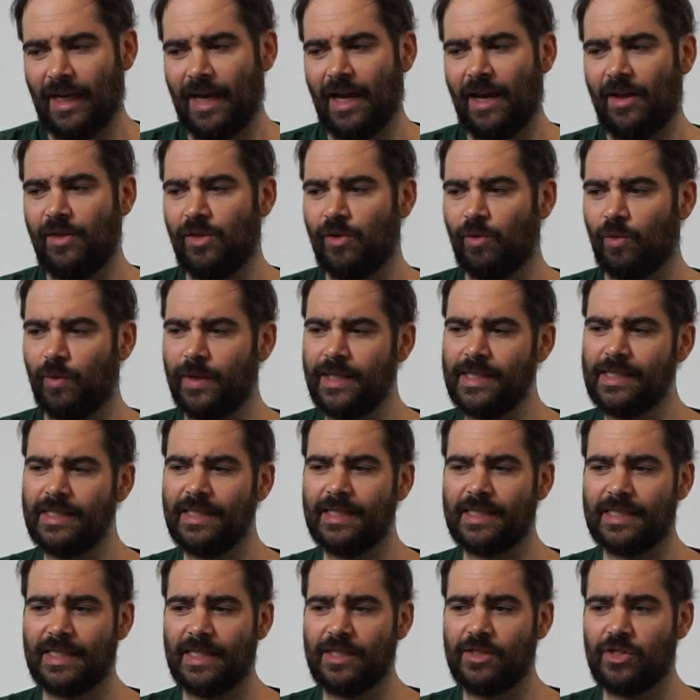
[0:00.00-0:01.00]
And the reason
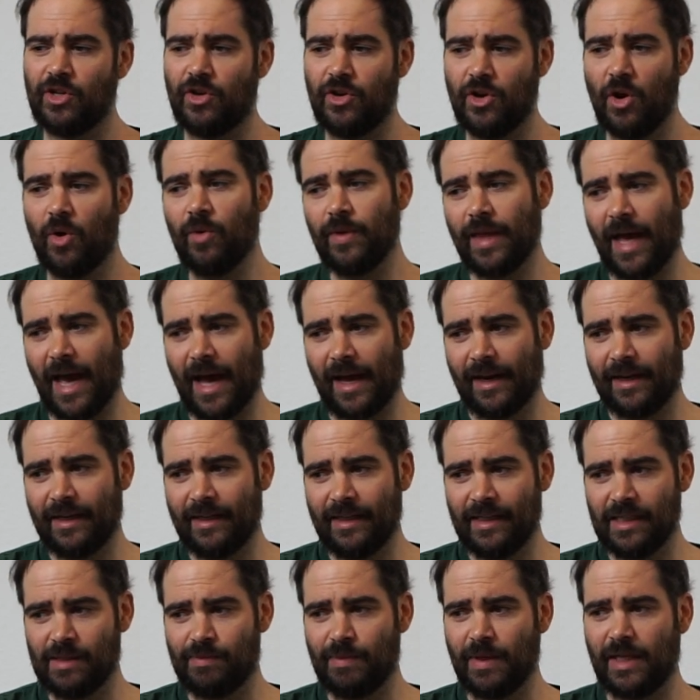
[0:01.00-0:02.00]
it's nice to know that
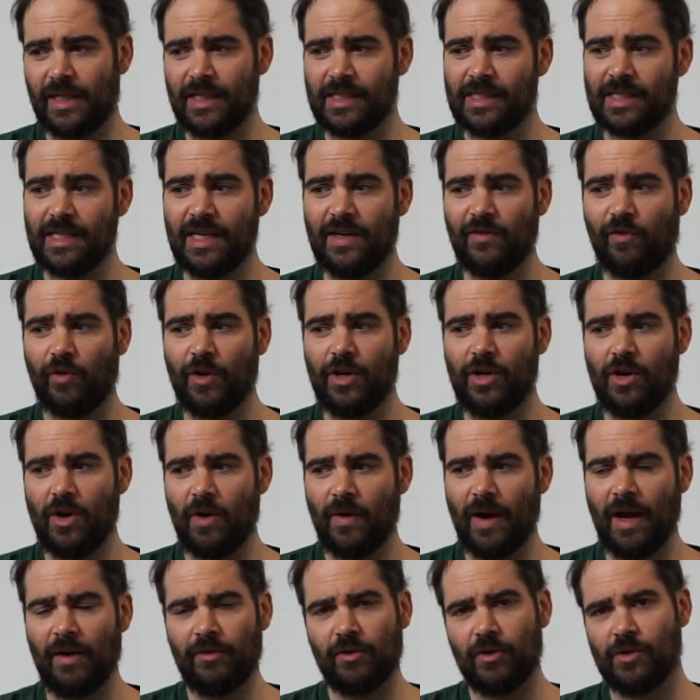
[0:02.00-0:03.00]
is because if we know
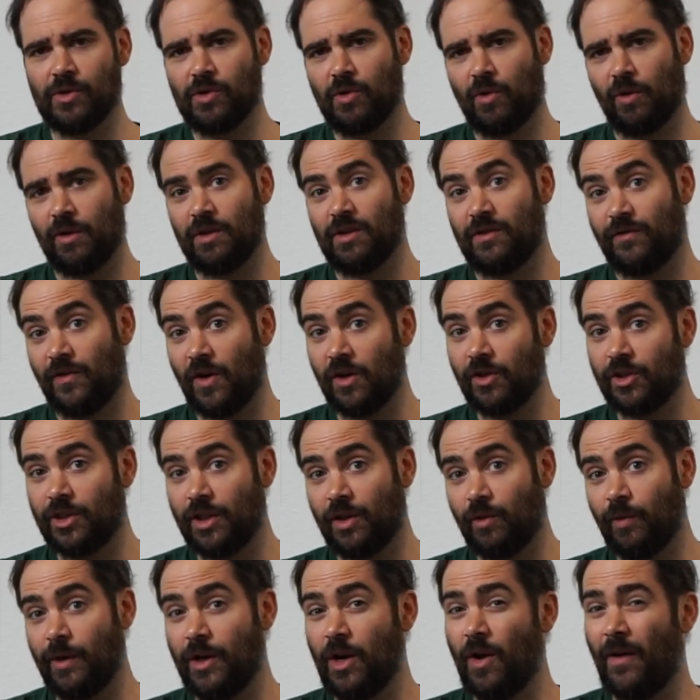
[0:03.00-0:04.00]
how those chords
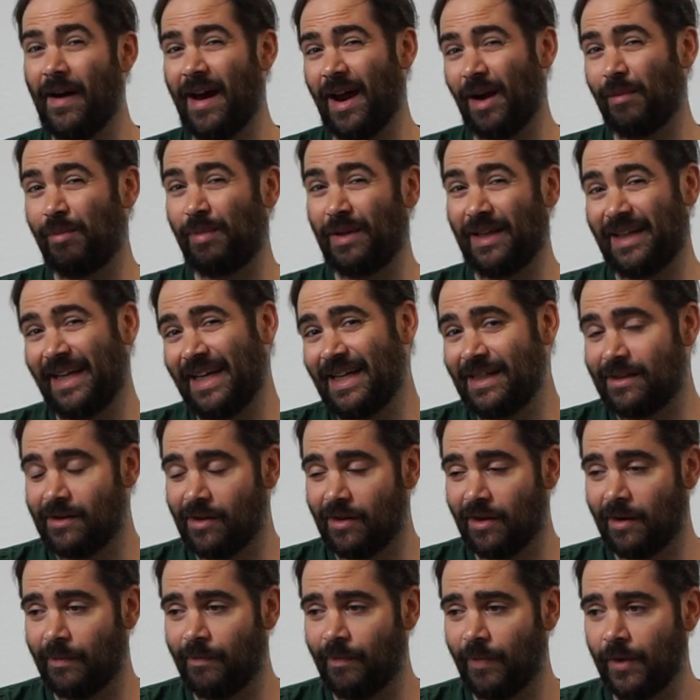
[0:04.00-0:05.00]
function, we know how to play to
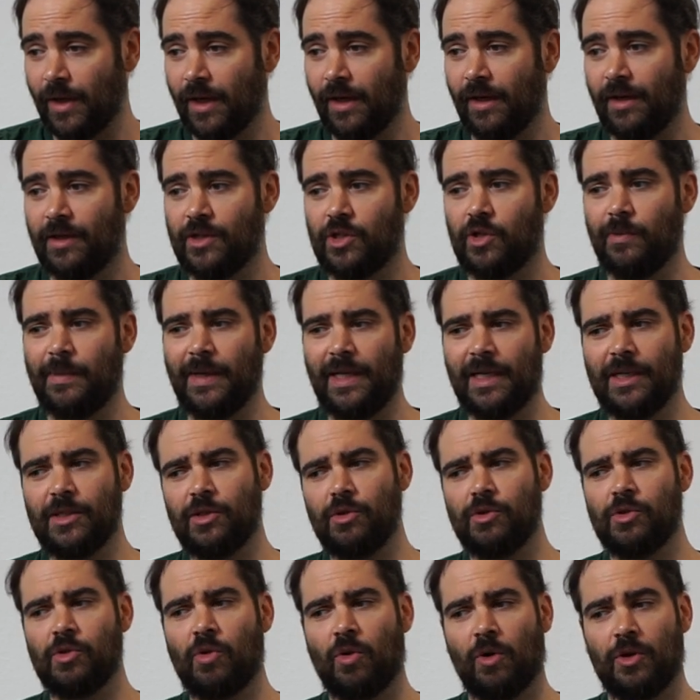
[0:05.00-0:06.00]
them. So because
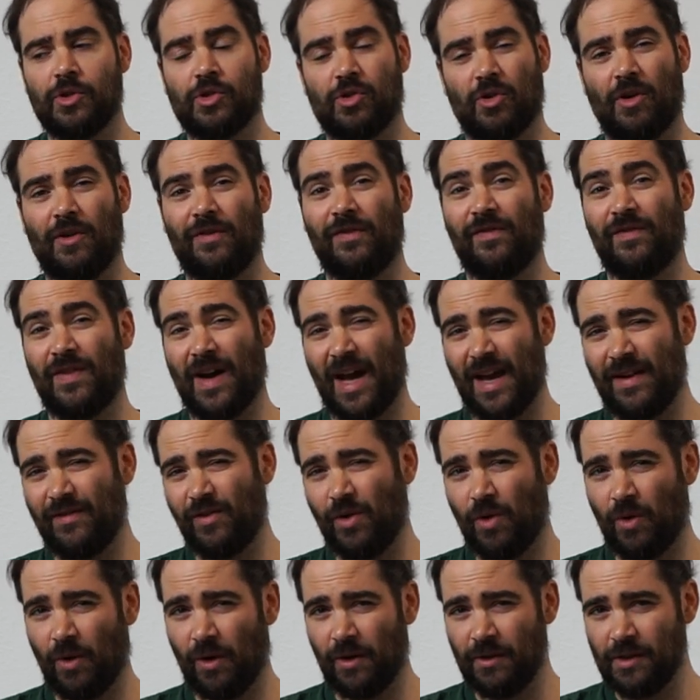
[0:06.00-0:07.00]
those chords are all five
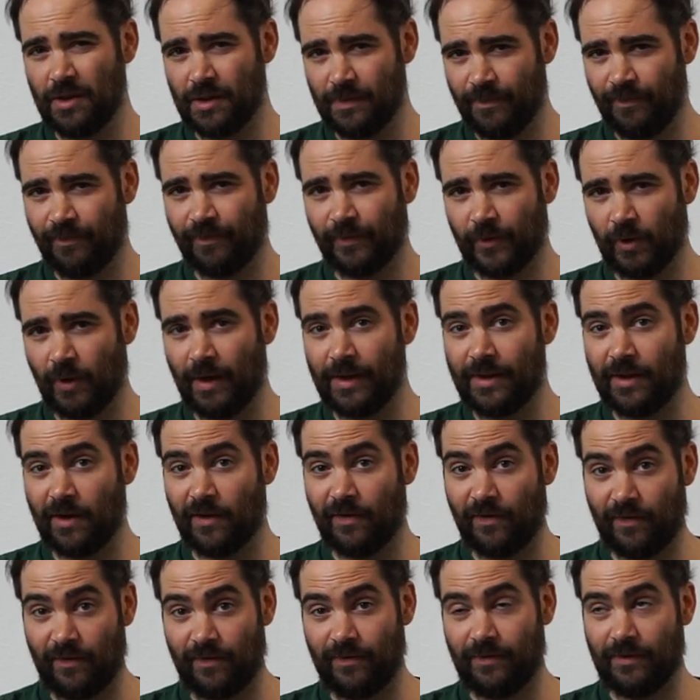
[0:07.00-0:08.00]
chords, right, they're
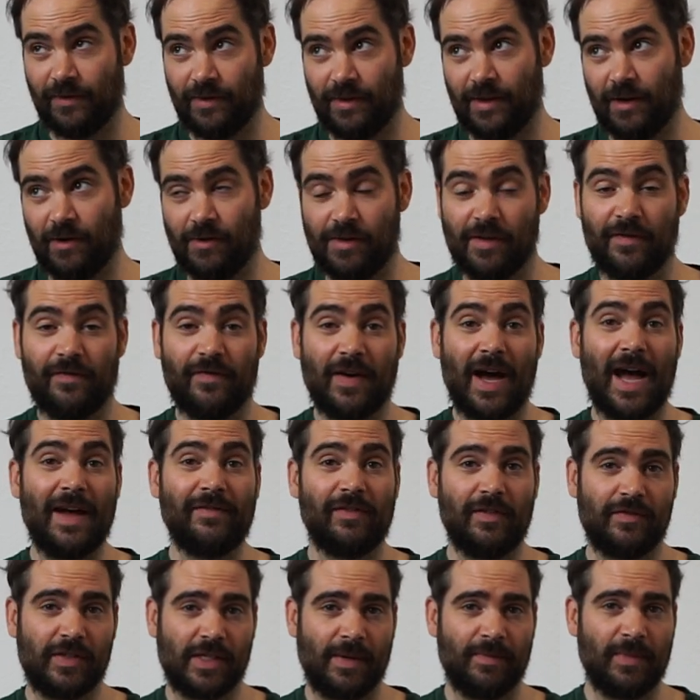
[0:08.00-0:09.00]
the five
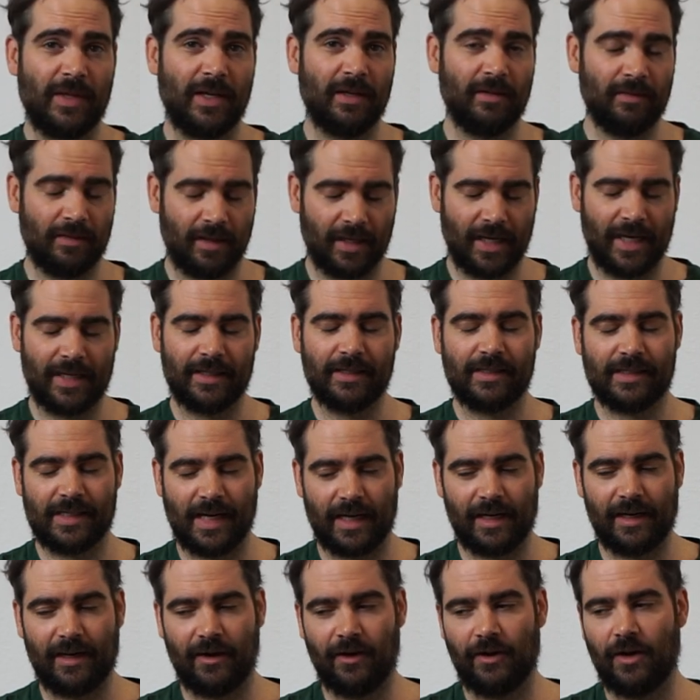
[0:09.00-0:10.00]
of something, again,
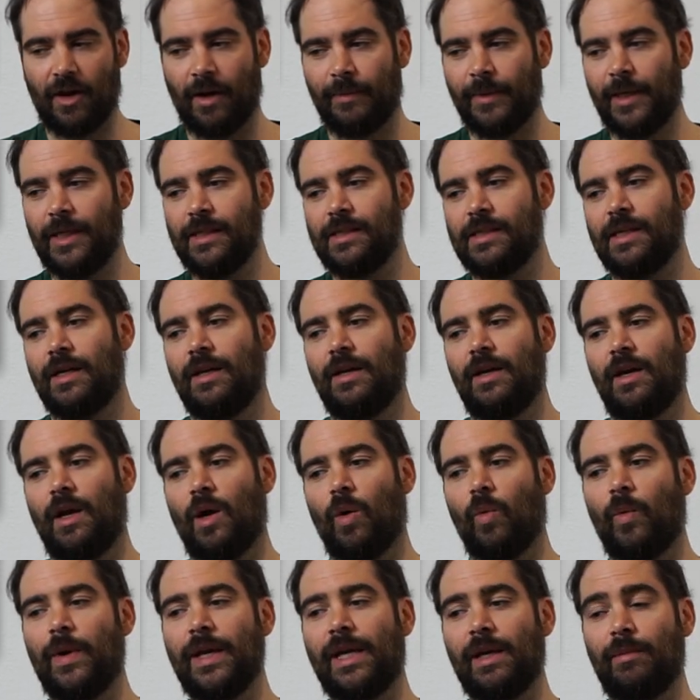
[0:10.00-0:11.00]
secondary dominance,
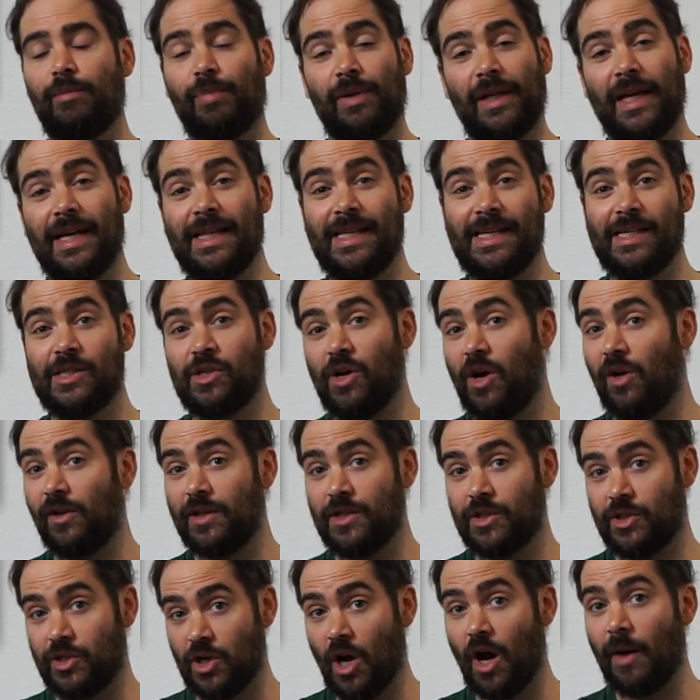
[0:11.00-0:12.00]
we can play these all
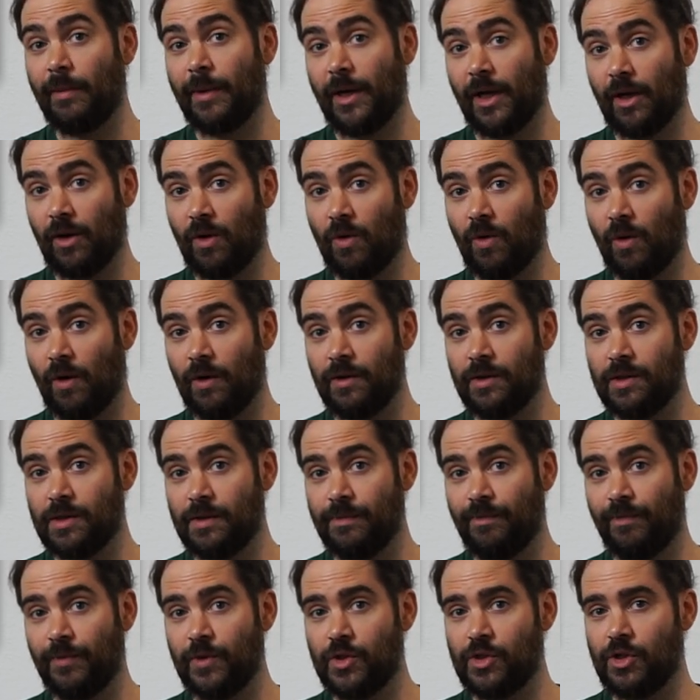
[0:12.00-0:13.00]
as dominant chords.
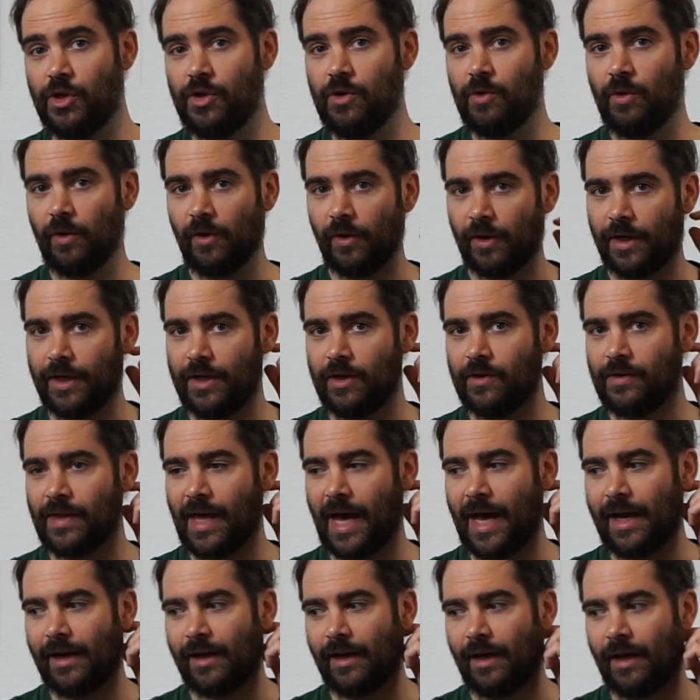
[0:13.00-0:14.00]
So you will hear
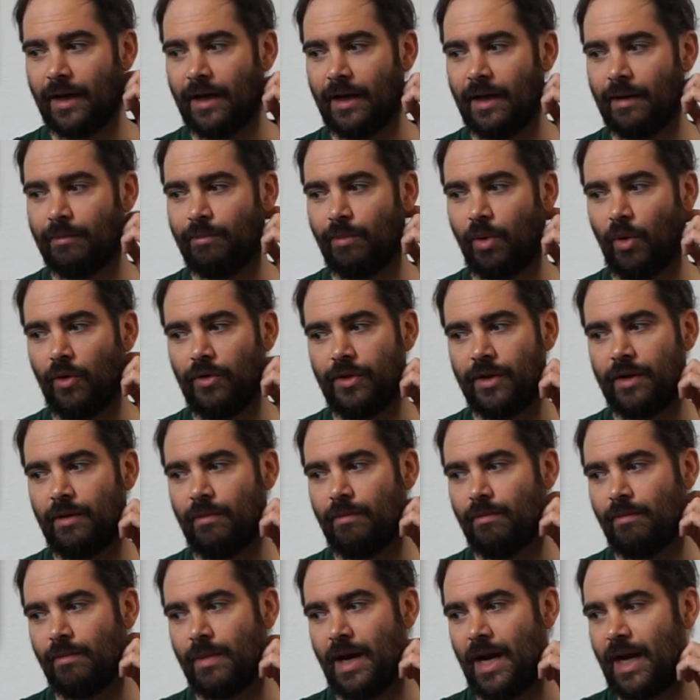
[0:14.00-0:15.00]
that both in
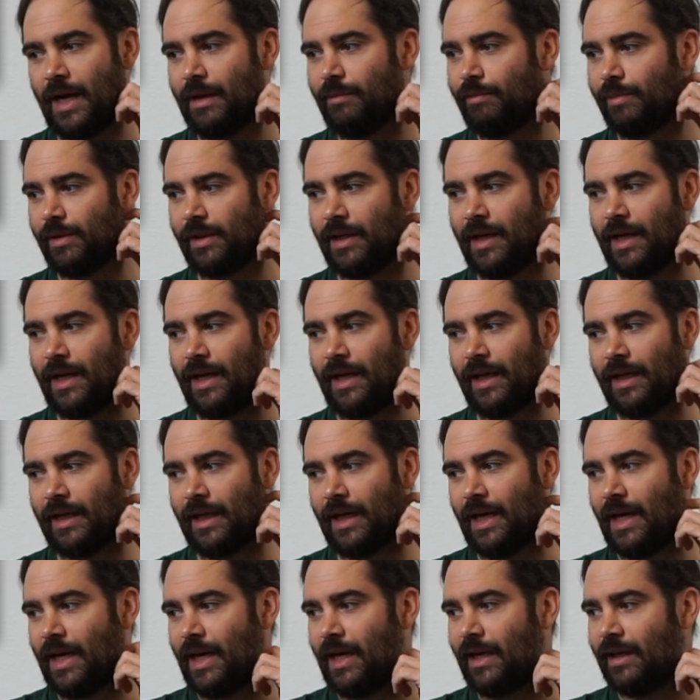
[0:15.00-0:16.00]
my
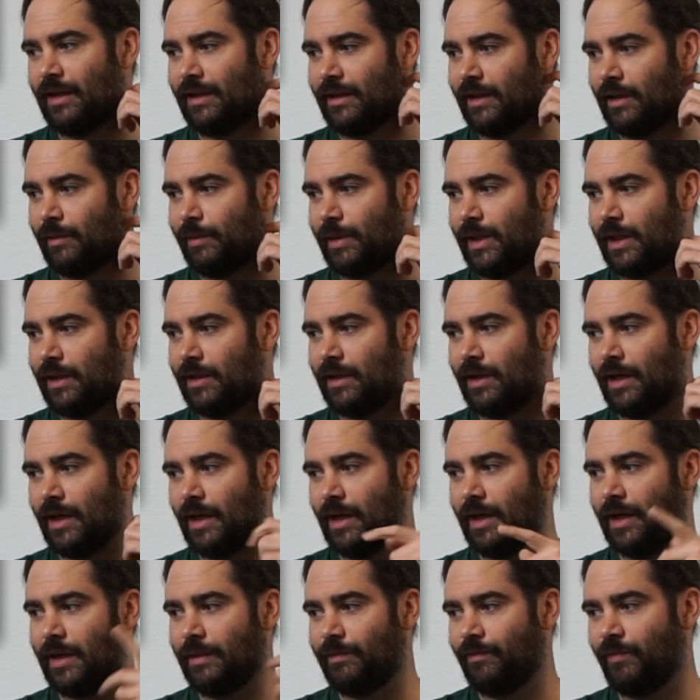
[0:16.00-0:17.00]
playing and a little bit
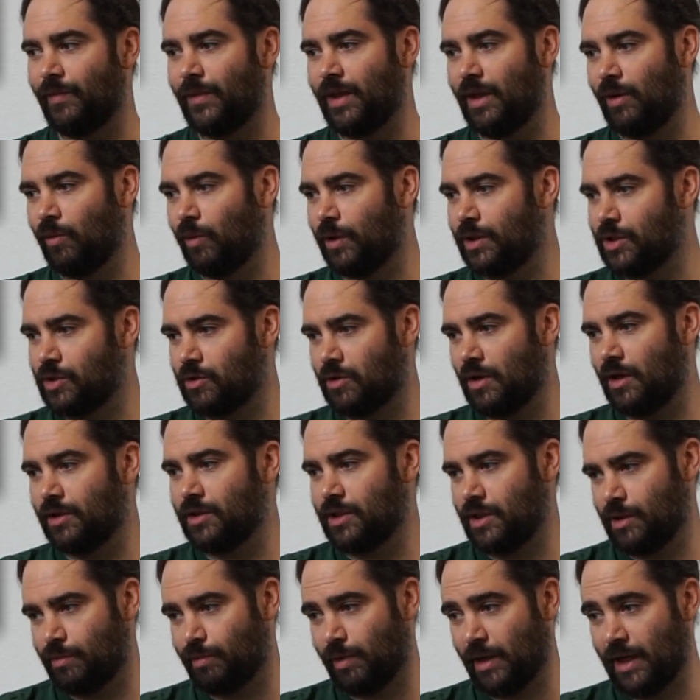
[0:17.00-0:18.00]
in what Scruggs
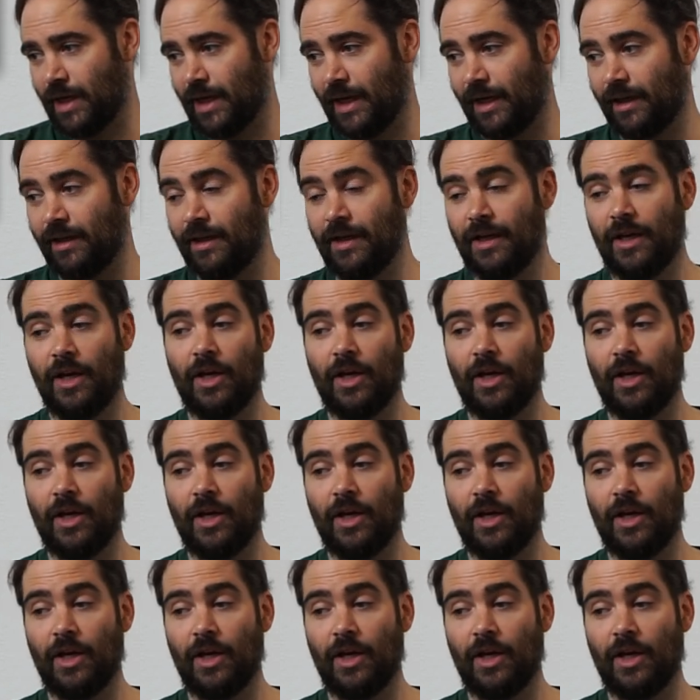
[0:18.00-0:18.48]
is playing.